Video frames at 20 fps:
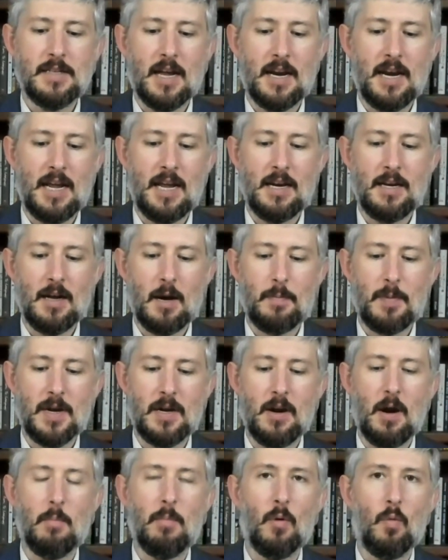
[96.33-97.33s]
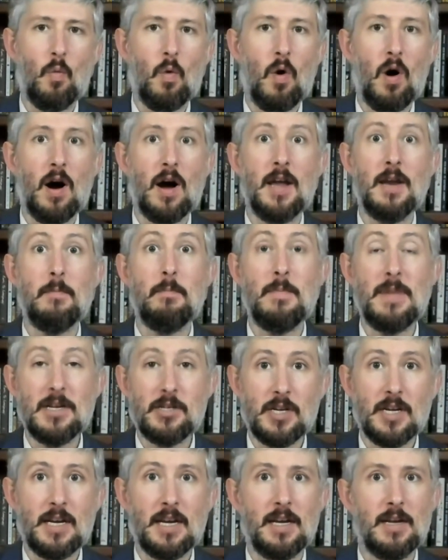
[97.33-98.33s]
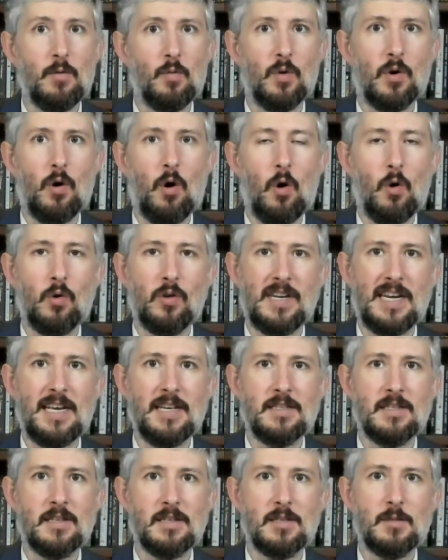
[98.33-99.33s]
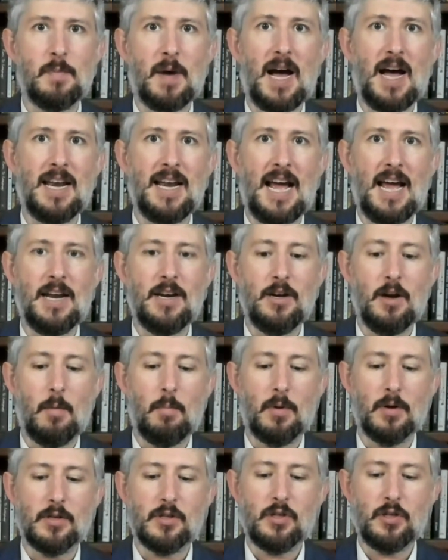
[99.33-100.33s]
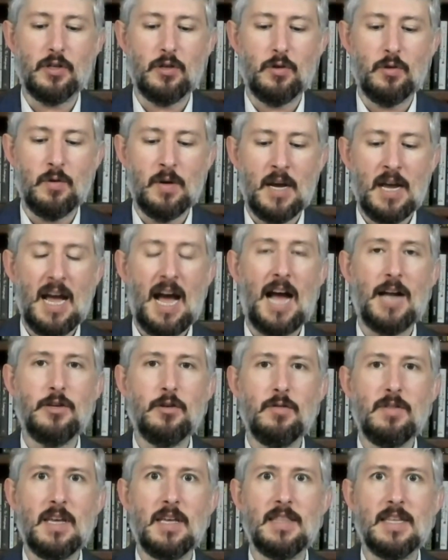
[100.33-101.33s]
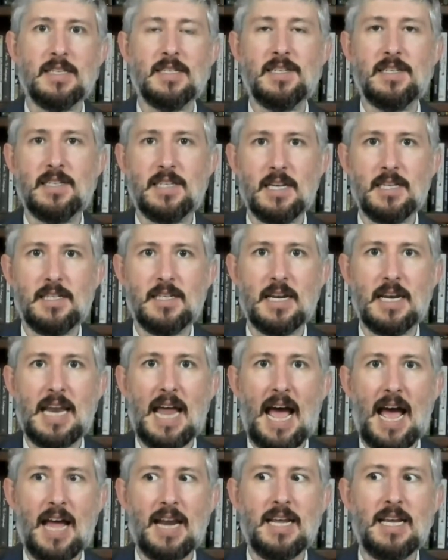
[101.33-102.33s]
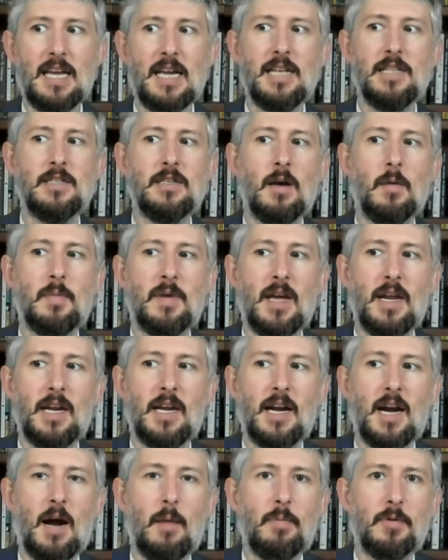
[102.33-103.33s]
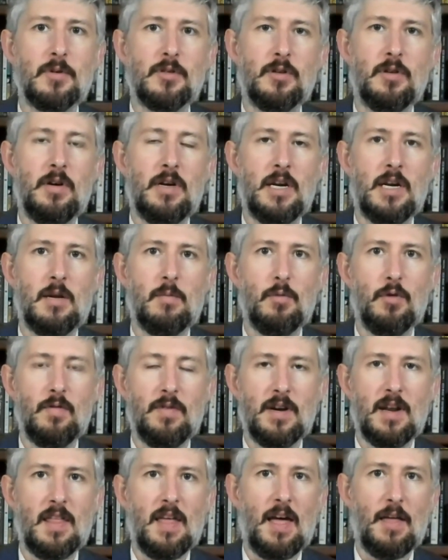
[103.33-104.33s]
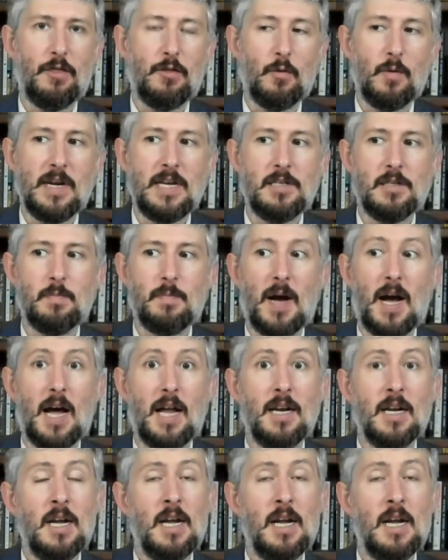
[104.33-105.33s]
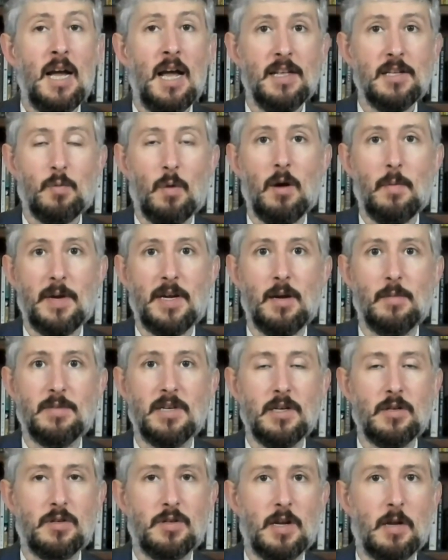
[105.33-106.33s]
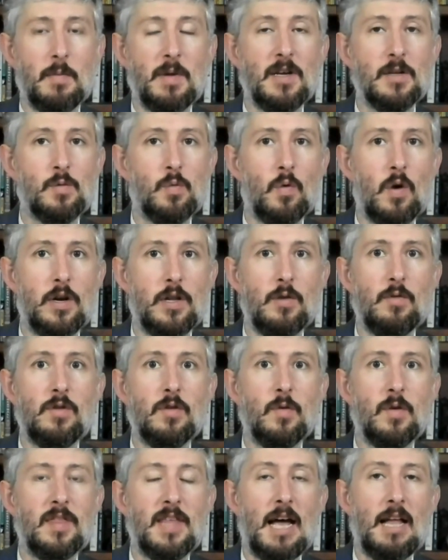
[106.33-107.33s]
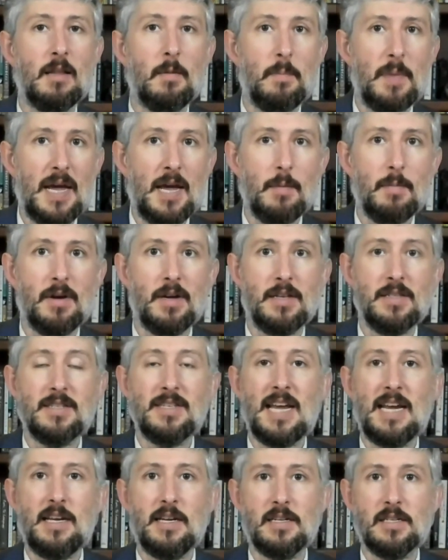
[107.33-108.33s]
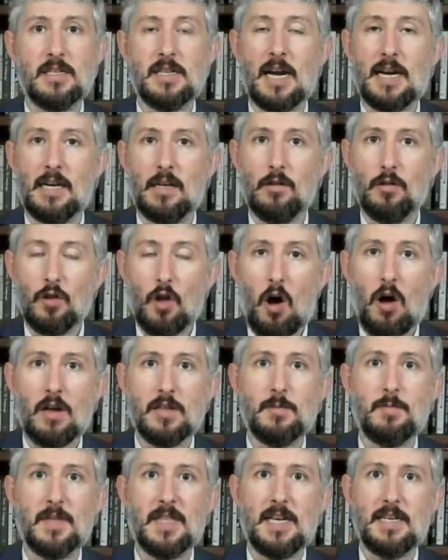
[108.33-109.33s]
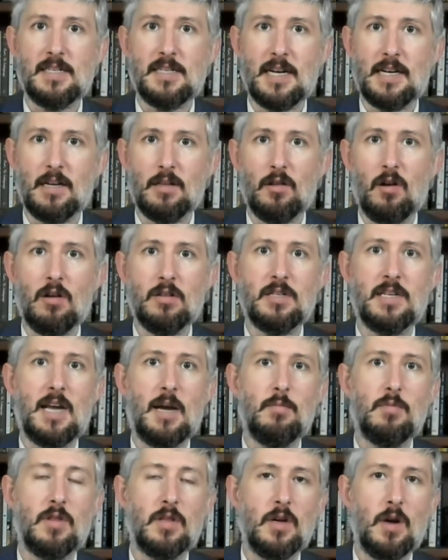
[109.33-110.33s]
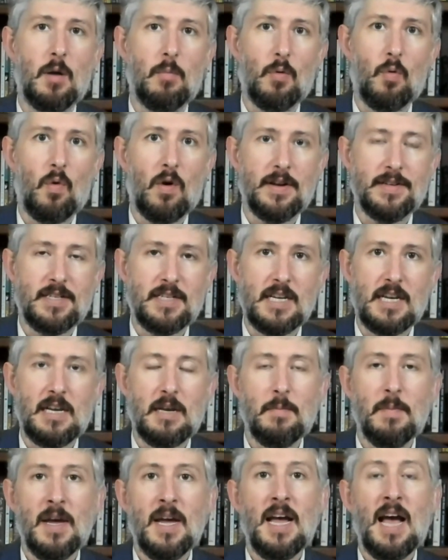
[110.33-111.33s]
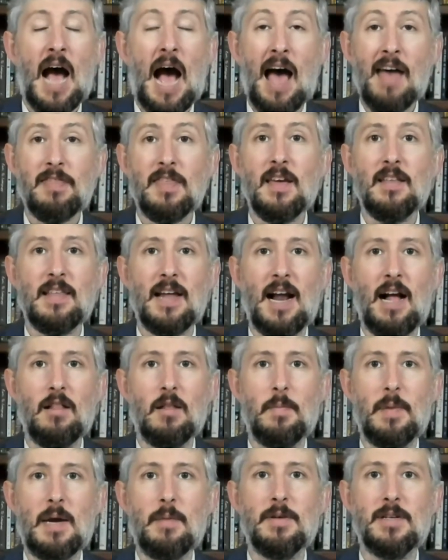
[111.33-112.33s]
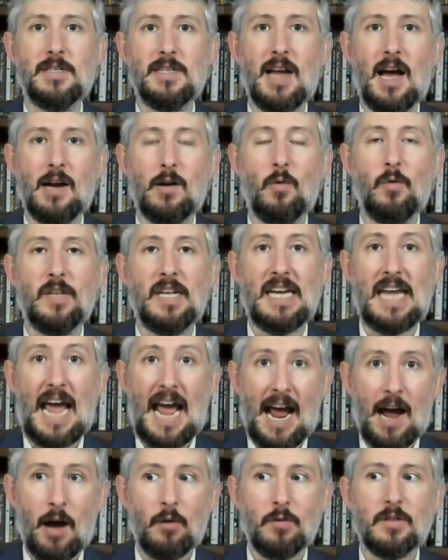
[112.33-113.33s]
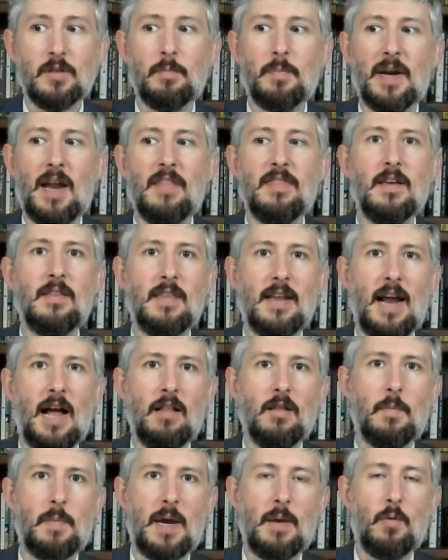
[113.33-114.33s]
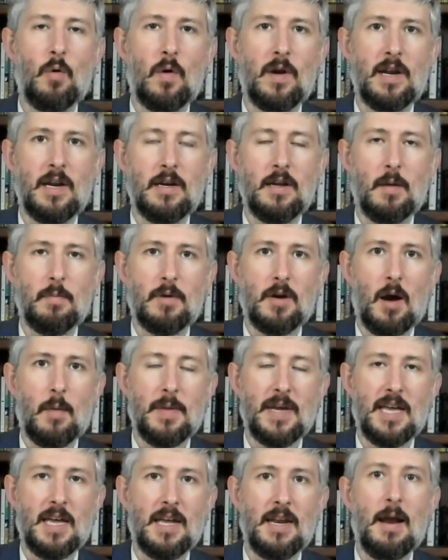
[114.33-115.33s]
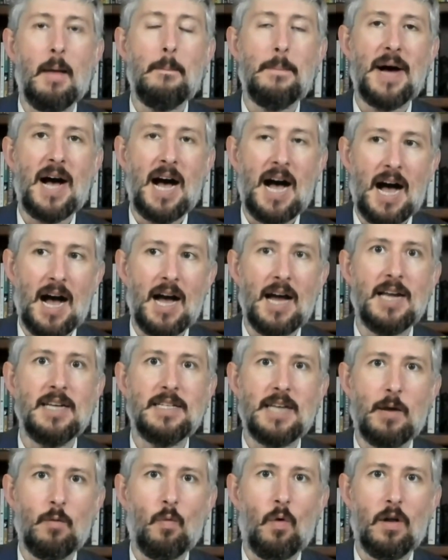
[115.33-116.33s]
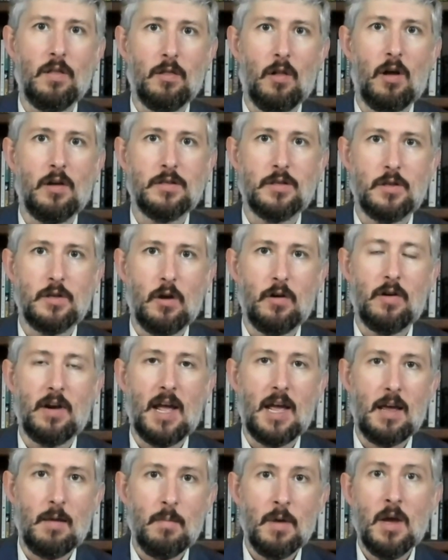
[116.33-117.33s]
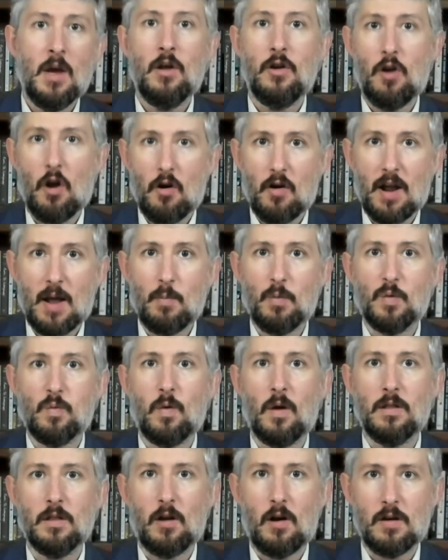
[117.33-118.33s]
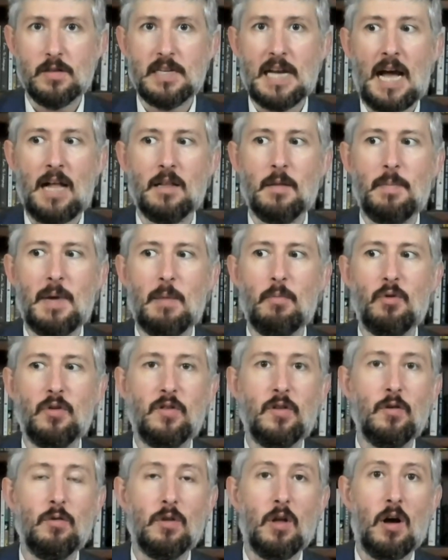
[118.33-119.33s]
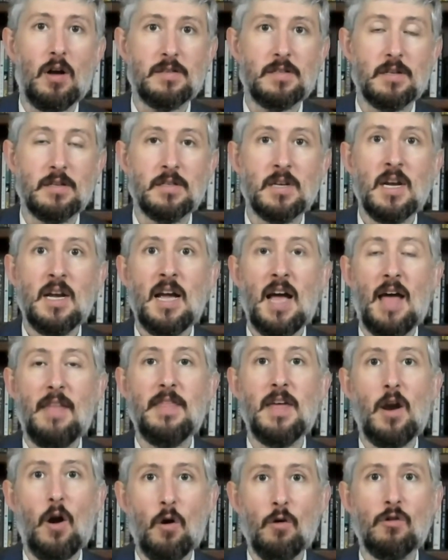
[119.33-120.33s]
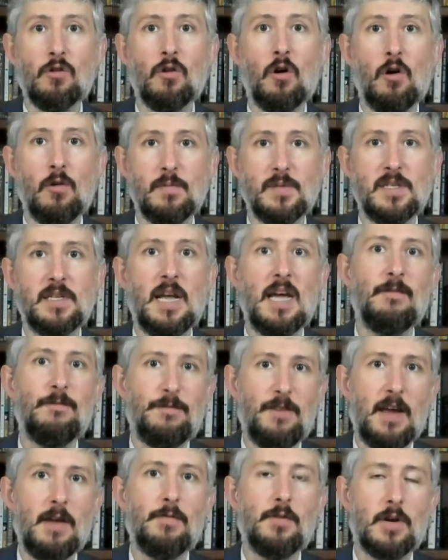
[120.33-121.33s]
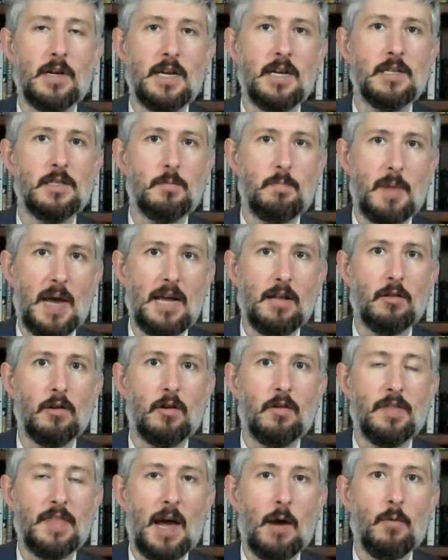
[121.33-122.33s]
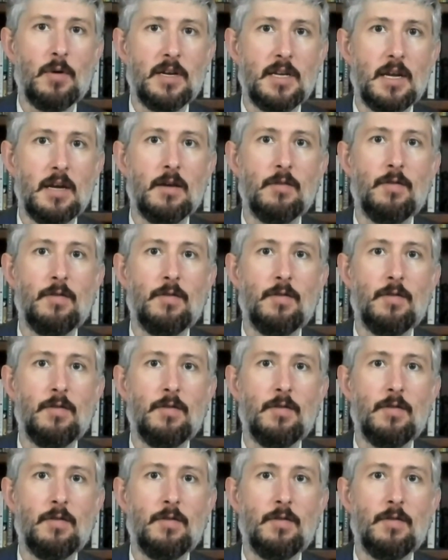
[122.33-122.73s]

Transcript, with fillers: is going to end up at #1. Michigan will hold its spot at #2. I do think that Cincinnati ends up getting an opportunity to move into that 3 spot. And this is where it becomes interesting because what do you do with Alabama? It's taken a second loss, but that second loss came to the #1 team. I think that Alabama is not only out, but I think that Alabama would end up coming in behind a 1-loss Notre Dame. Notre Dame with 1 loss, Alabama with 2 losses, and then Oklahoma State favored against Baylor. That would